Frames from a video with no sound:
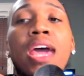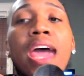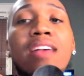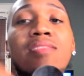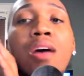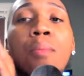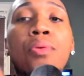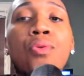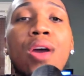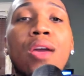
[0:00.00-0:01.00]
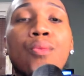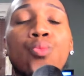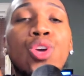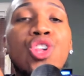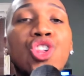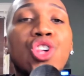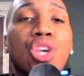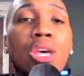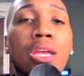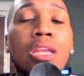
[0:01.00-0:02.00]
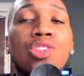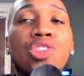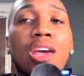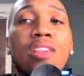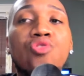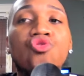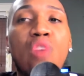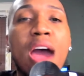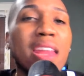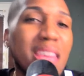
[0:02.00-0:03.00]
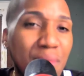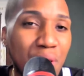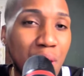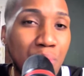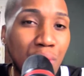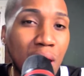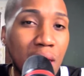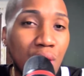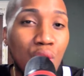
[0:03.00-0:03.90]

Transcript: at some point we should just try to give her a break